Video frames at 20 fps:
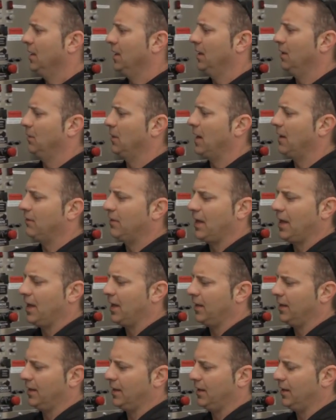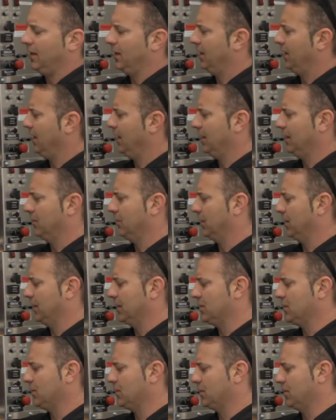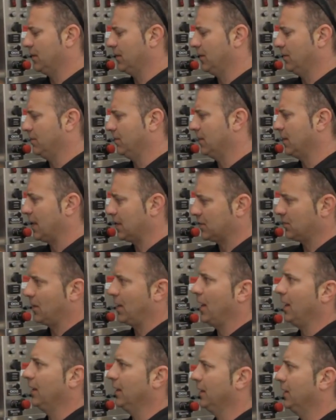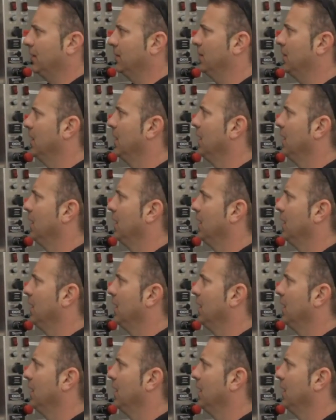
and we haven't had any real issues with them. That's why I like them.